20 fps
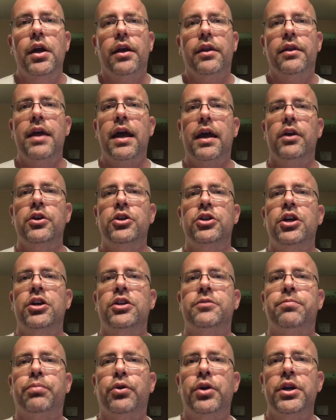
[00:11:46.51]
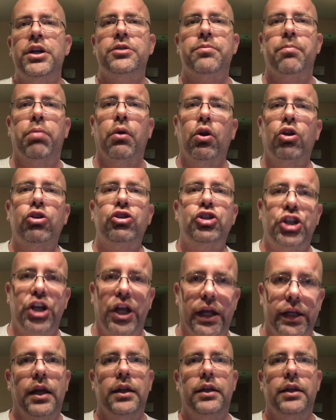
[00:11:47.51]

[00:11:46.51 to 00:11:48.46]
that just preach bullshit.